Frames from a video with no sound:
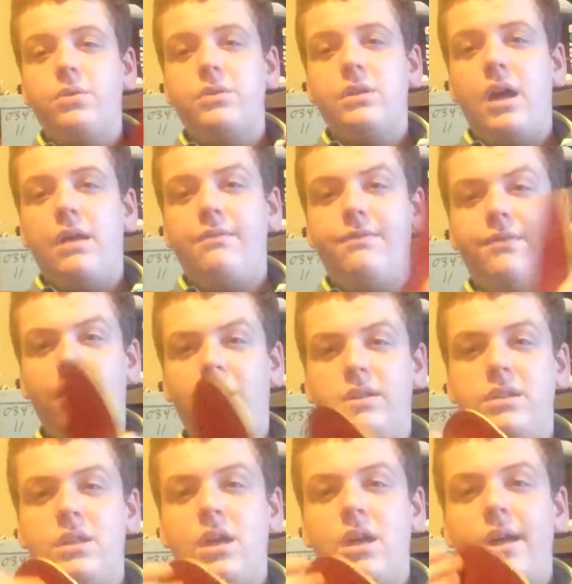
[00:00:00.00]
it's not felt,
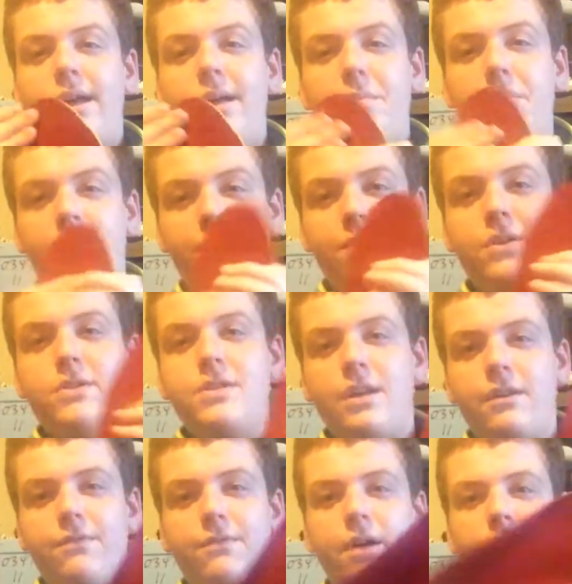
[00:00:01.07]
but it feels
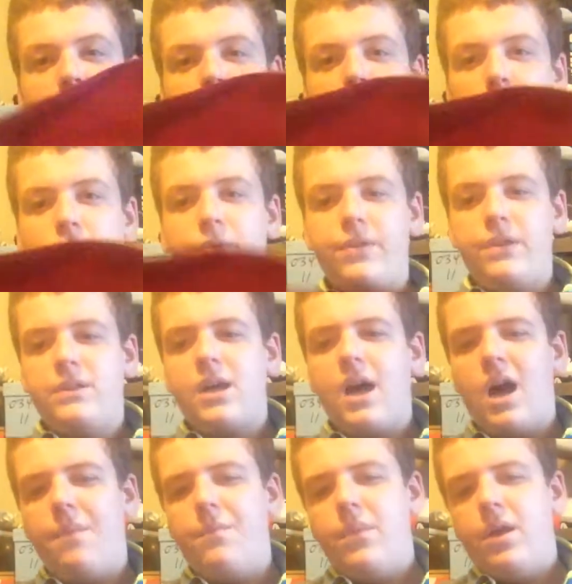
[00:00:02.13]
like felt over the
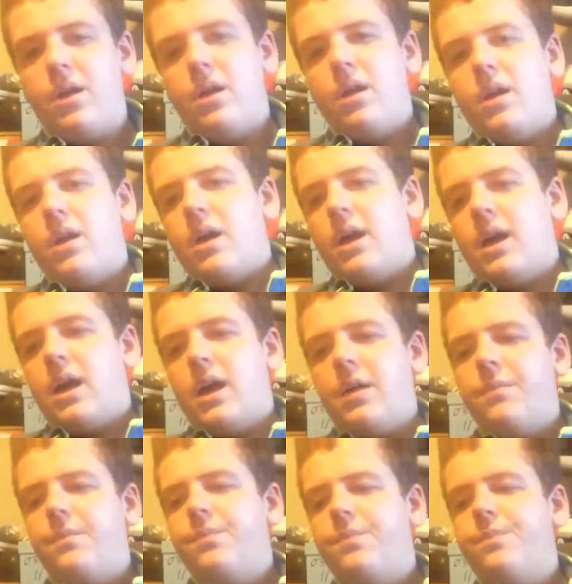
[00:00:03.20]
top.
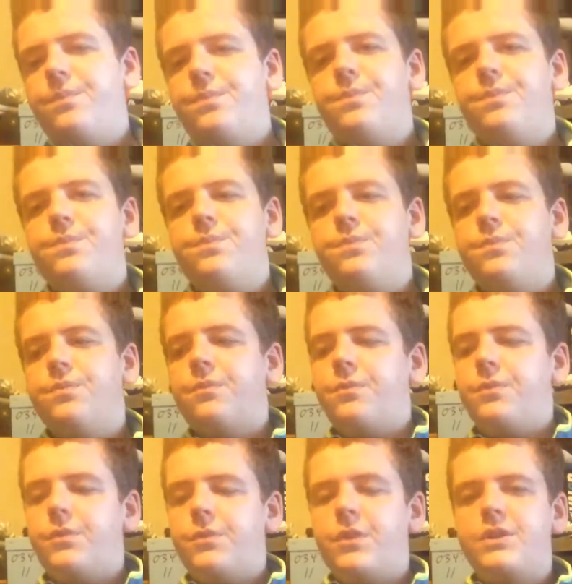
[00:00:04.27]
Um,
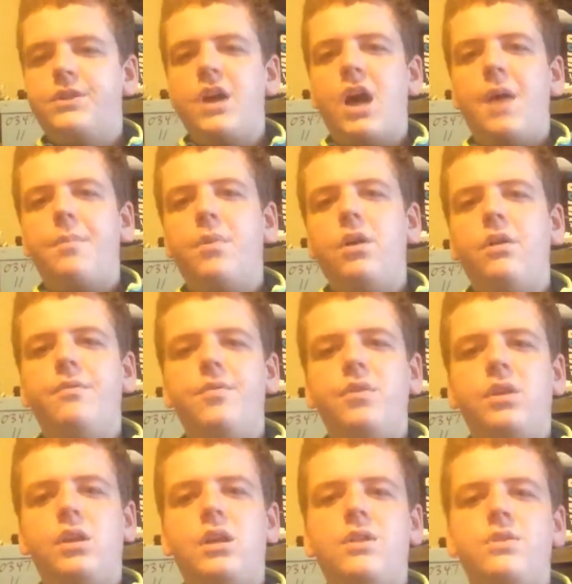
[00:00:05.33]
the top of
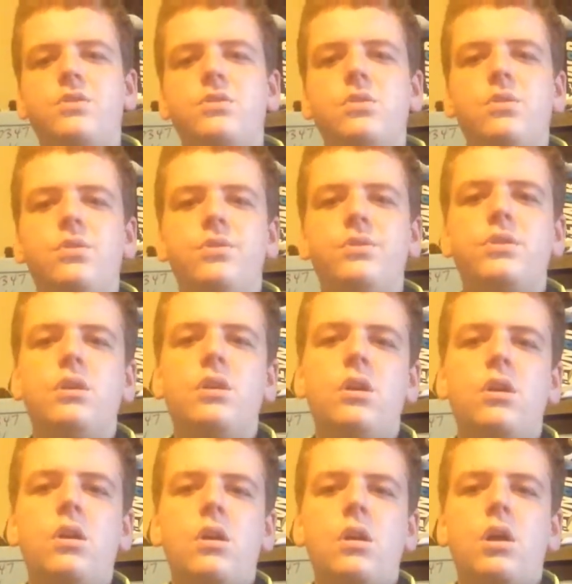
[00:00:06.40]
the insoles
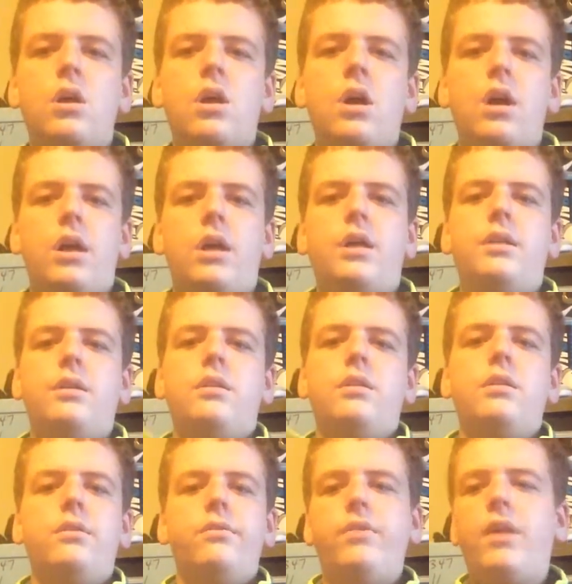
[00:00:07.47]
on
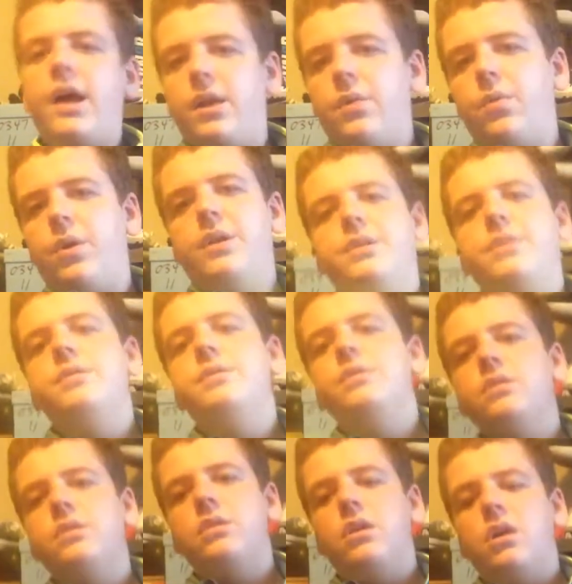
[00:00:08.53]
the Flyknit
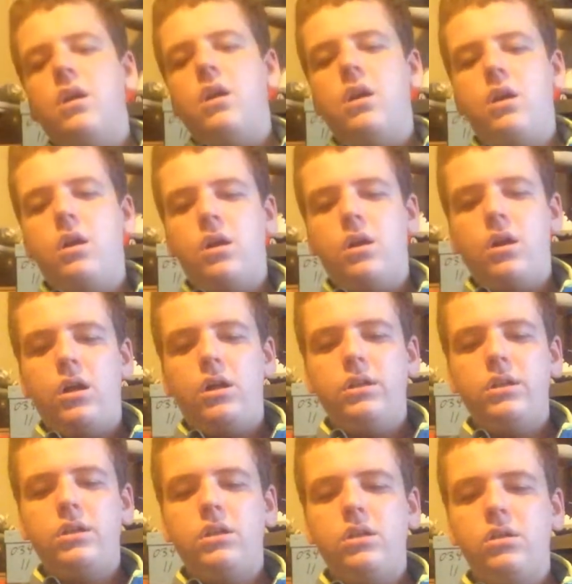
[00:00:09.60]
ones are a
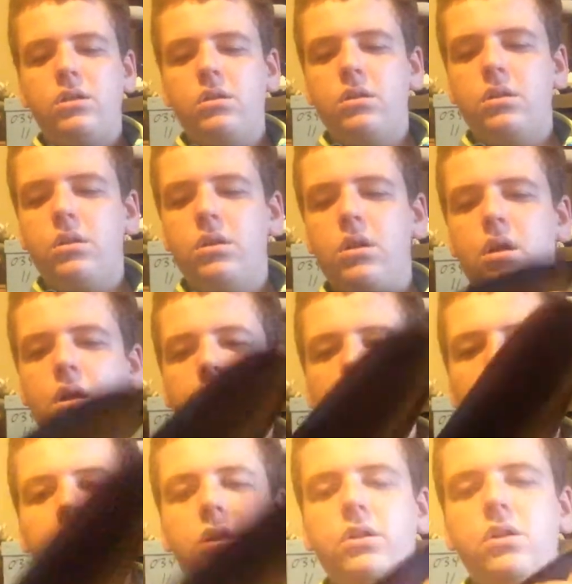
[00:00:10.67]
little
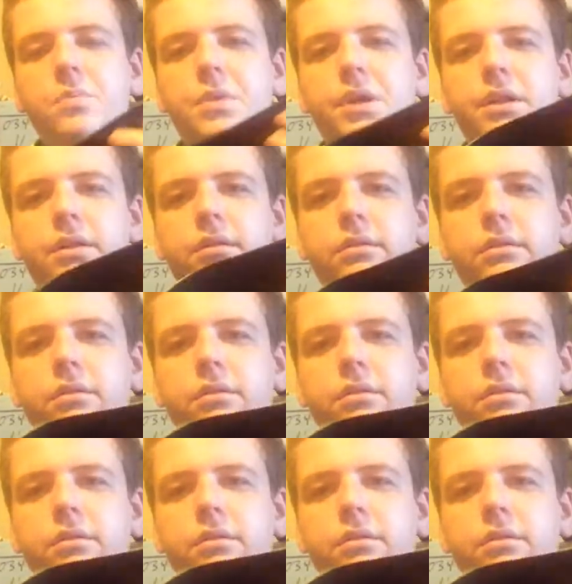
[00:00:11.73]
bit